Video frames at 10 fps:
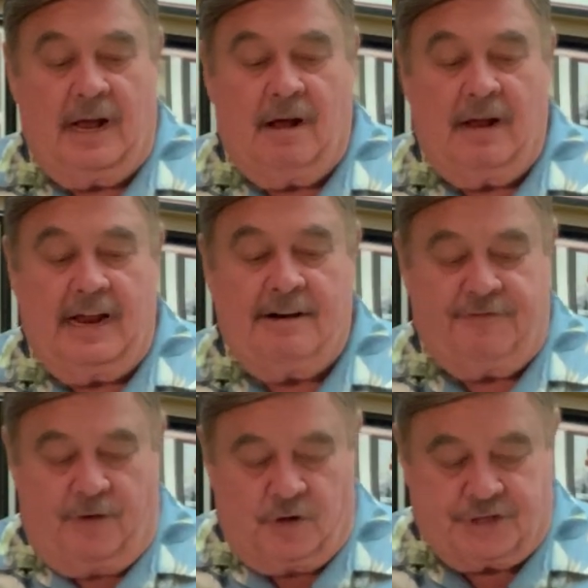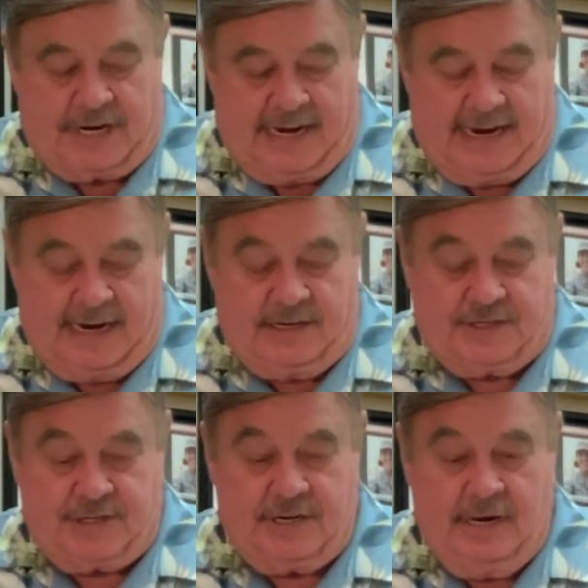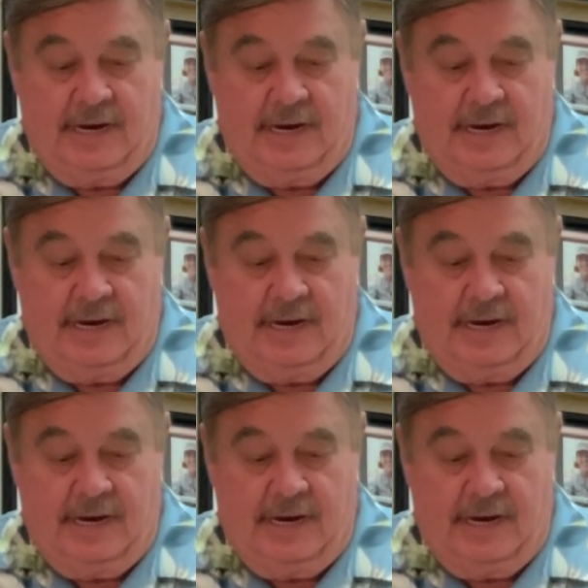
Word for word: uh, in 1 Kings